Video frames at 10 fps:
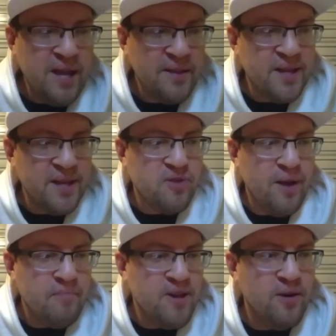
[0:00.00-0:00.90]
Thanks for
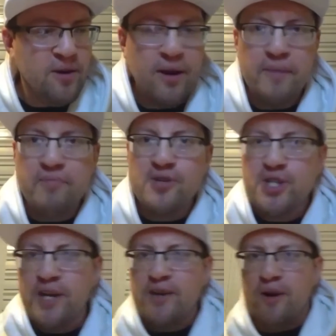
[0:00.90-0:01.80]
having me on. I
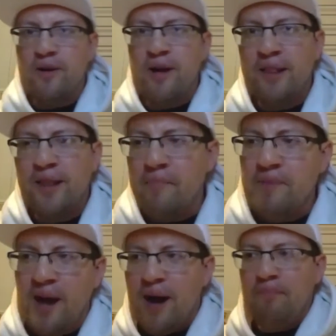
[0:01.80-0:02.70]
appreciate y'all letting
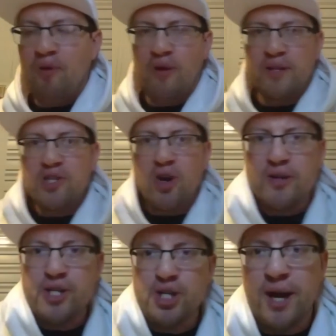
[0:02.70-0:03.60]
me hop on and
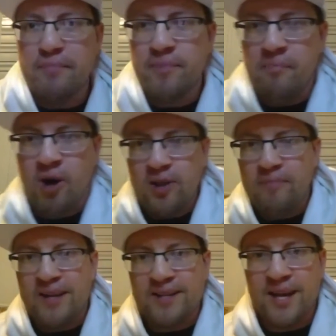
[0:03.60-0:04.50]
talk shop. I'm all
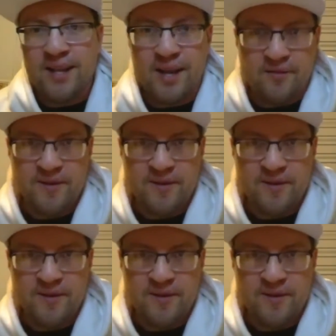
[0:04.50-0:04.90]
about that life.